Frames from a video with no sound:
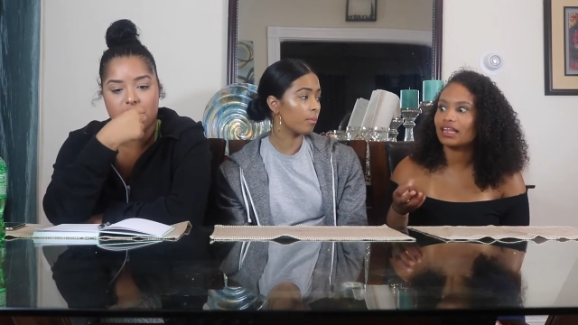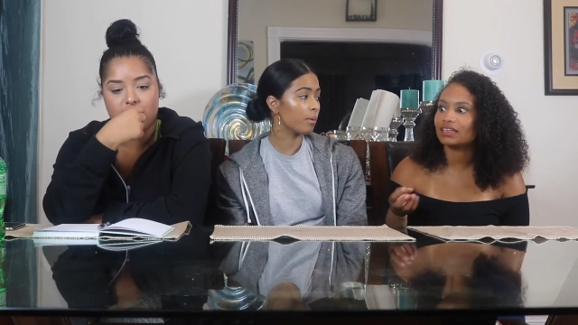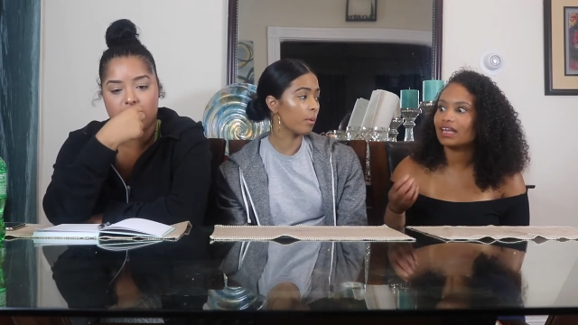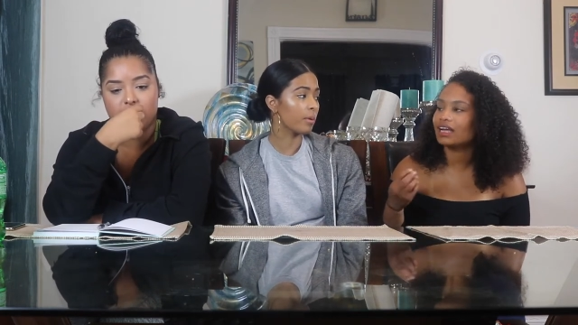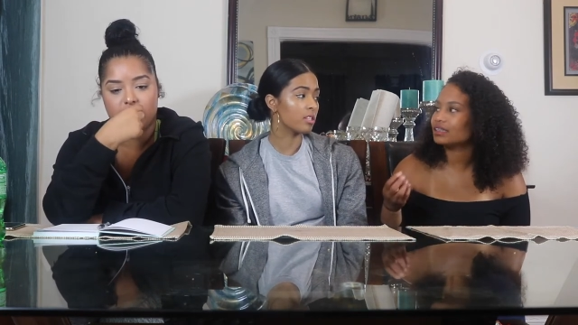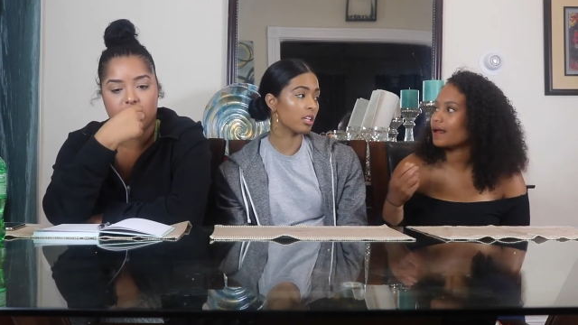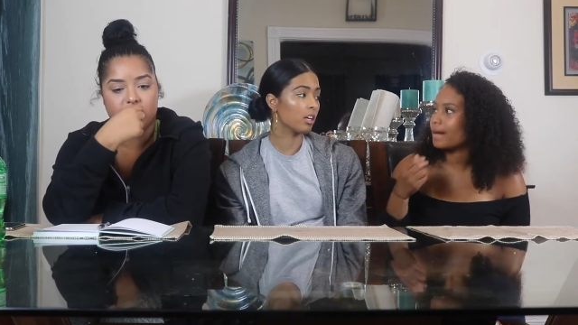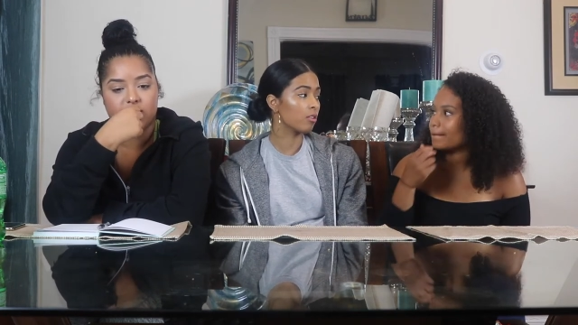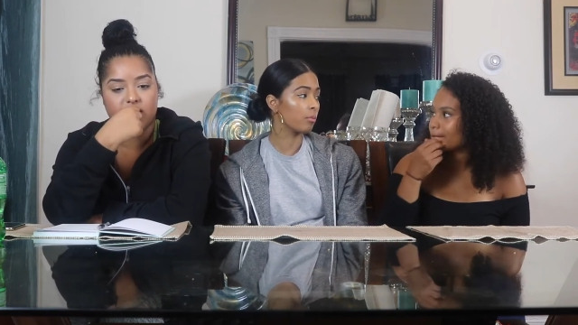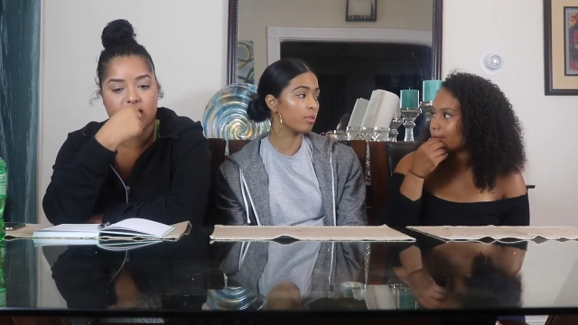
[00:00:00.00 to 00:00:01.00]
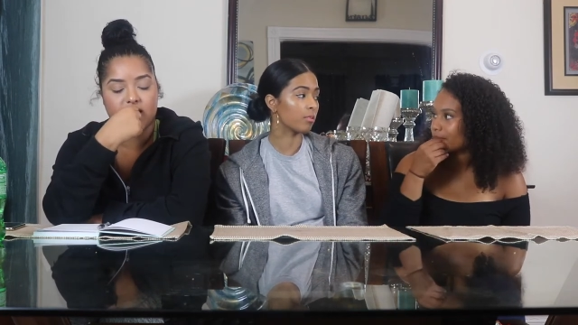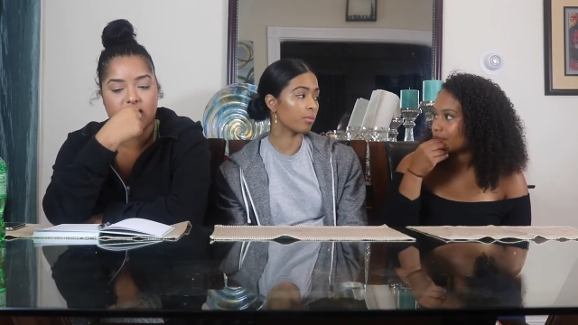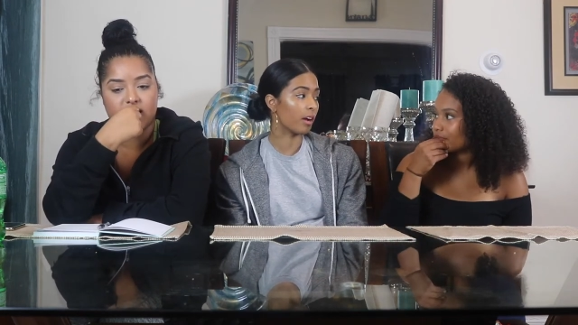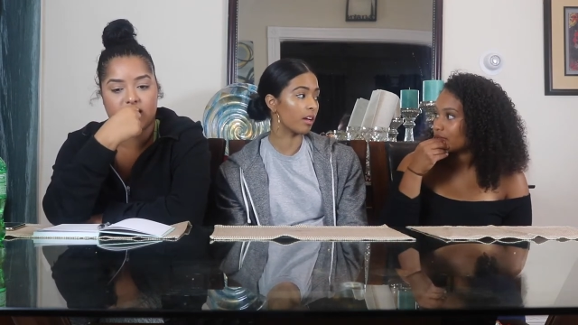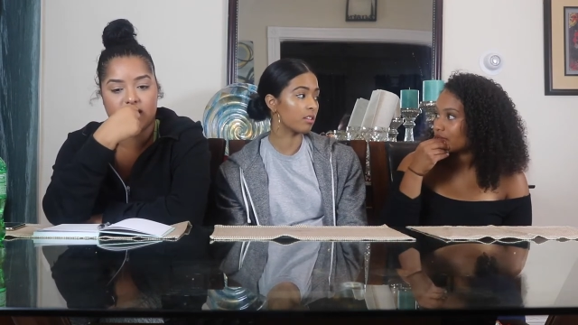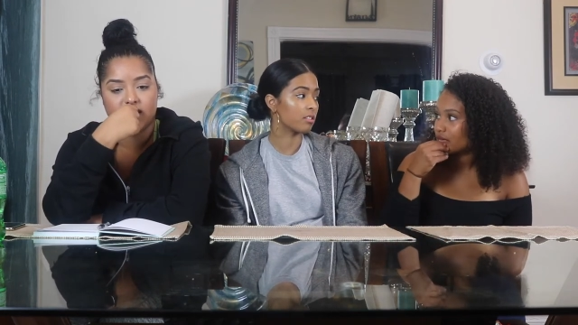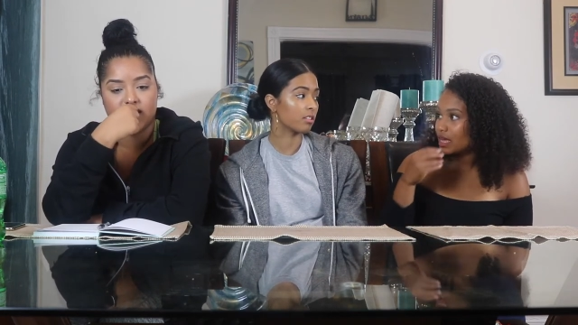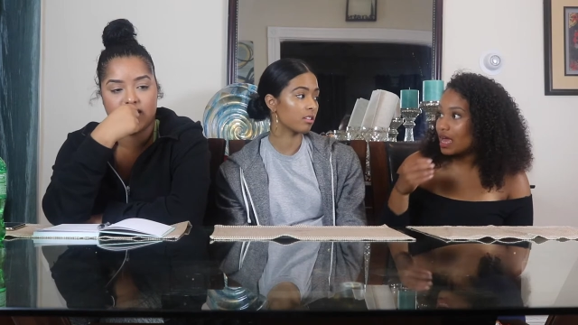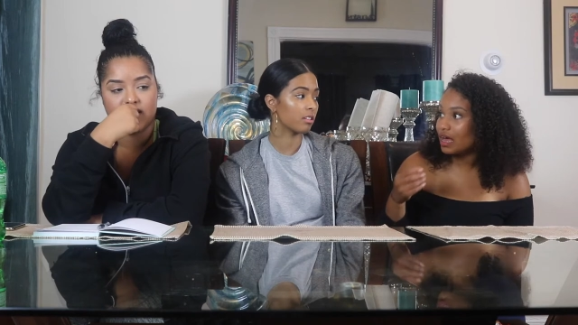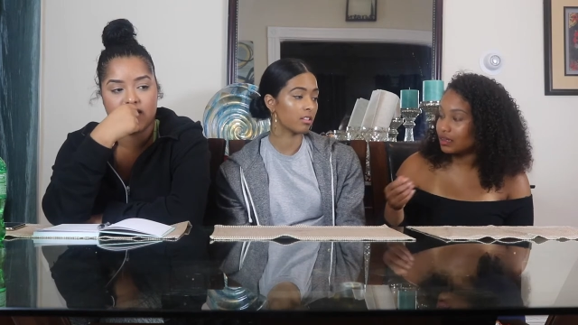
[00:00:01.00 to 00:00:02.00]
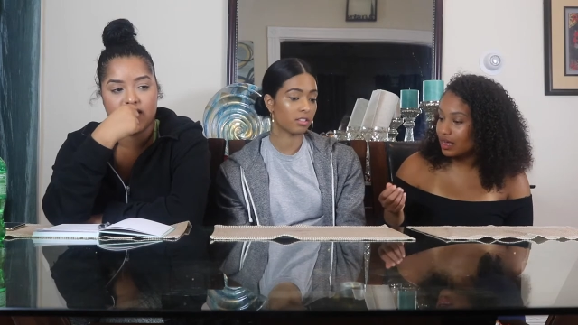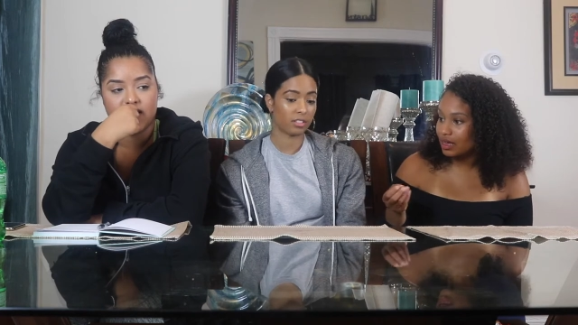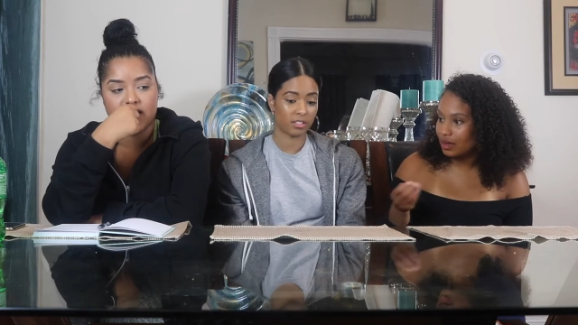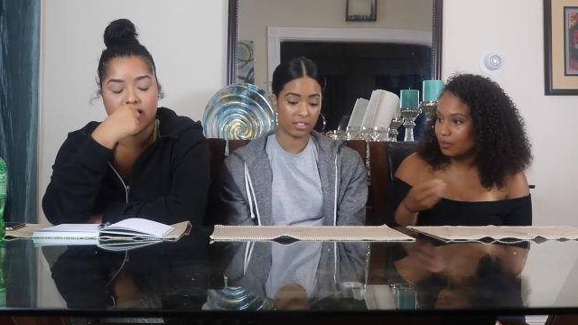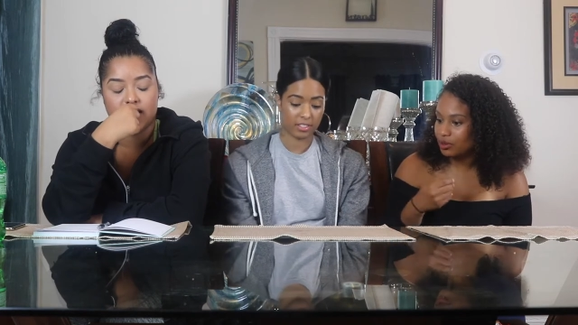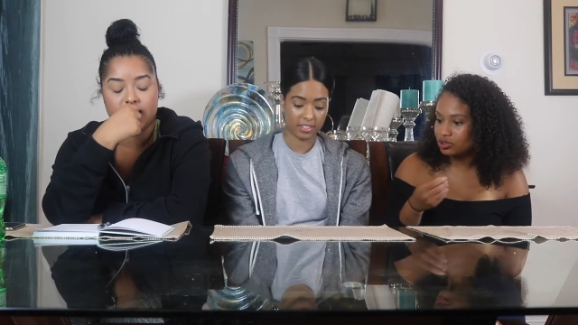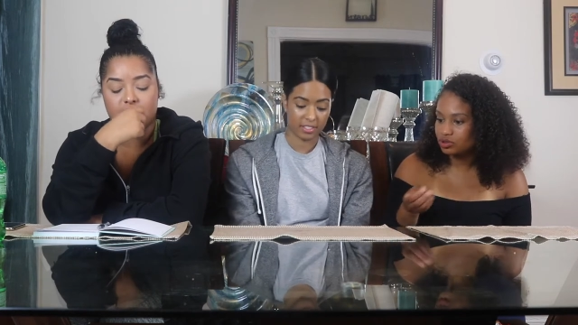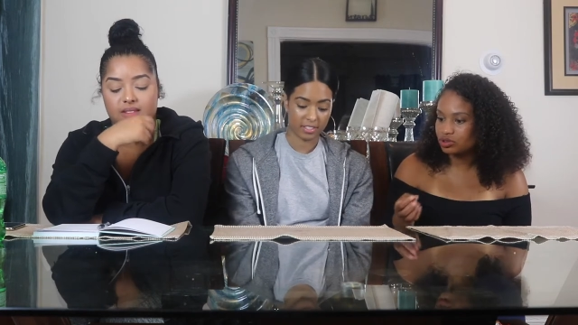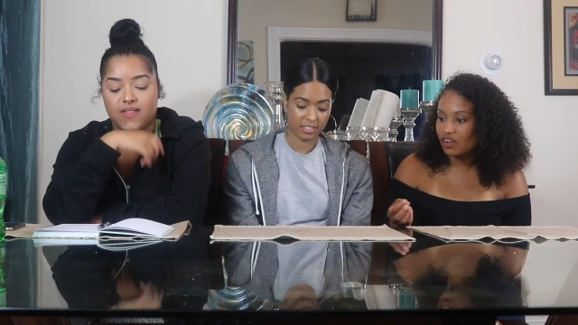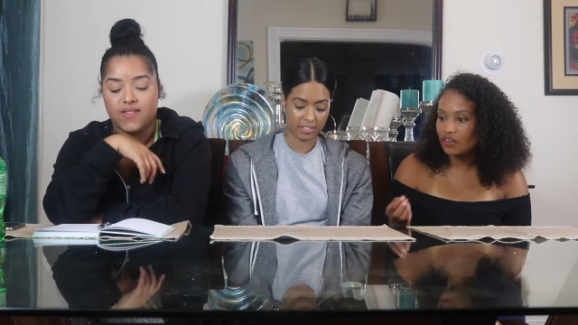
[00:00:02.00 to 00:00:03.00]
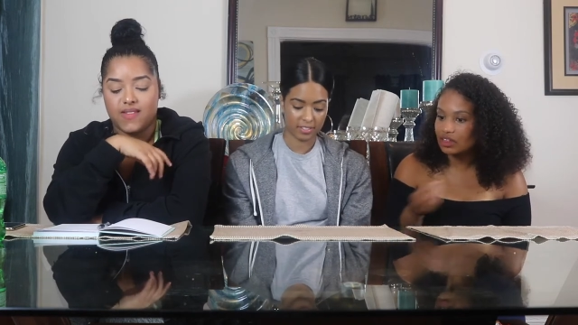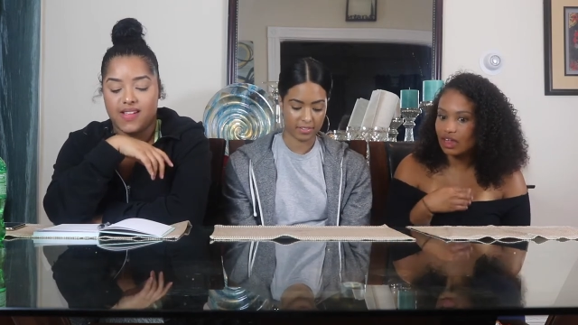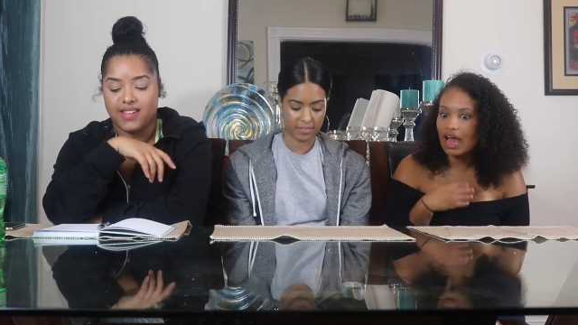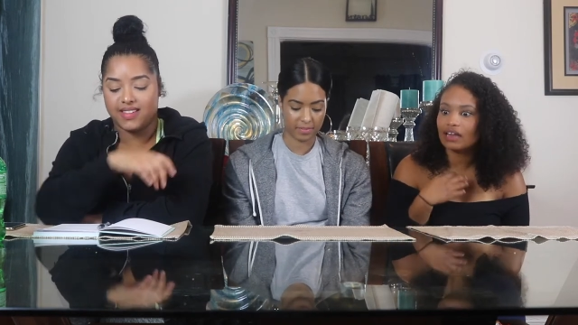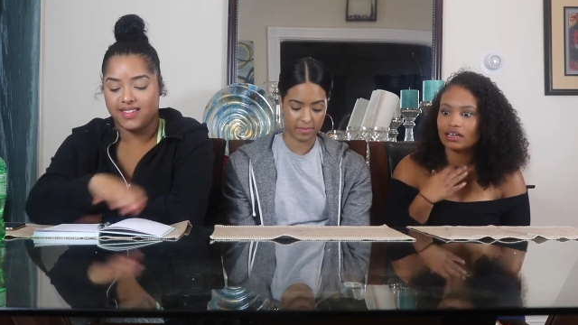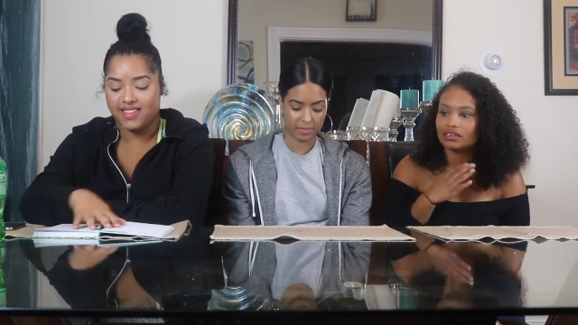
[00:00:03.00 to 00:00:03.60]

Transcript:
Speaker 1: You won't be teen, you'll be surprised. Yeah, like personal stuff like that.